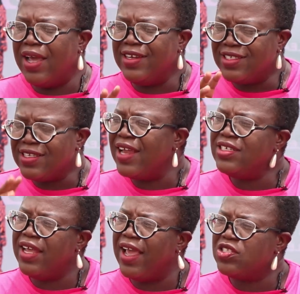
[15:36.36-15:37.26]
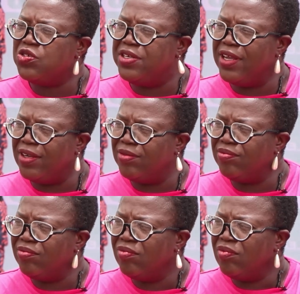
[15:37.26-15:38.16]
The stand here today
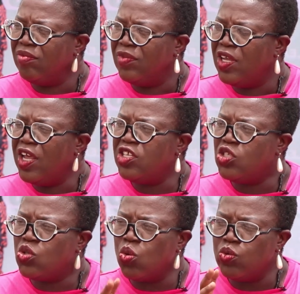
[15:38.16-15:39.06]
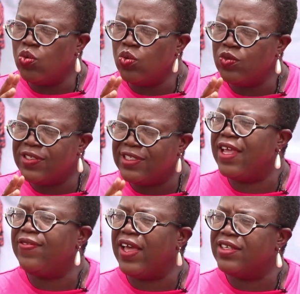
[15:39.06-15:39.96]
is to
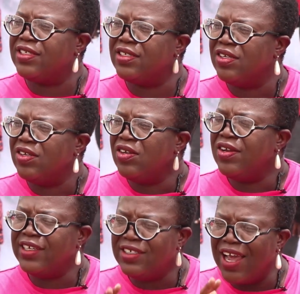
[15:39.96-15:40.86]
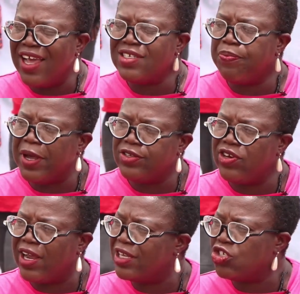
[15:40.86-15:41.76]
say that Nigeria has a
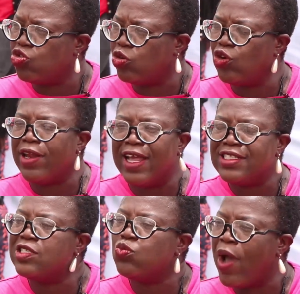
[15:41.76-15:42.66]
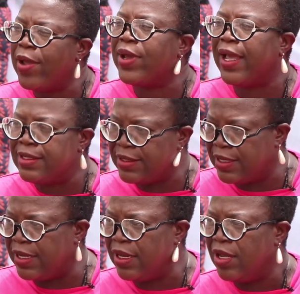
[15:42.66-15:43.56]
patriarchal structure, and that is why you can
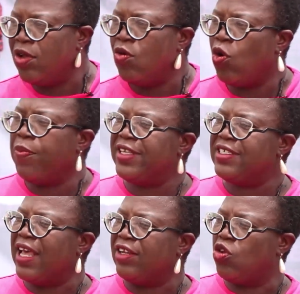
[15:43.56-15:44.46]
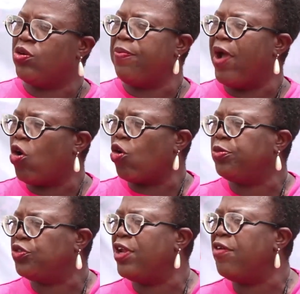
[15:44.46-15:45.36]
see what my sister talked about,
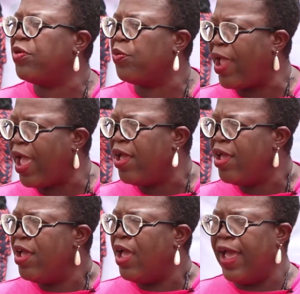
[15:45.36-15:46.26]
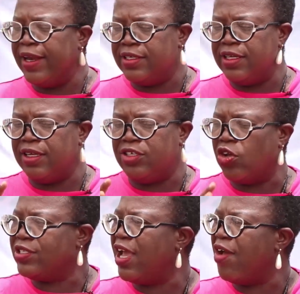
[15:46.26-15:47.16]
corruption everywhere, and it
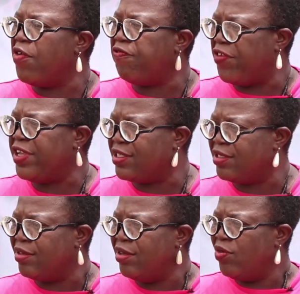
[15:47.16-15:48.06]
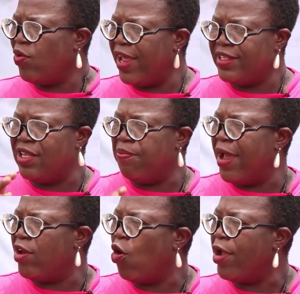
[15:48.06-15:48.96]
doesn't have a face, whether it's a
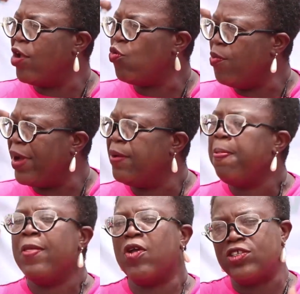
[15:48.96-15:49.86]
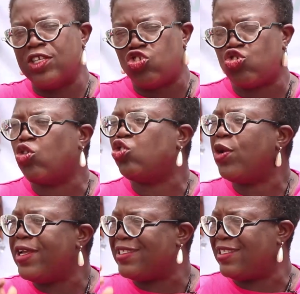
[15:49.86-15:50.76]
man or a woman, because the
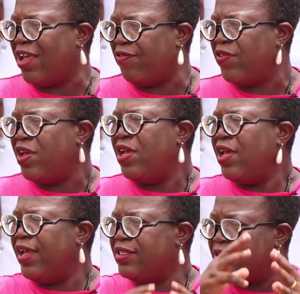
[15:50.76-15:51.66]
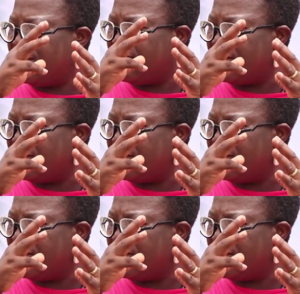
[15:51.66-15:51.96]
structure itself is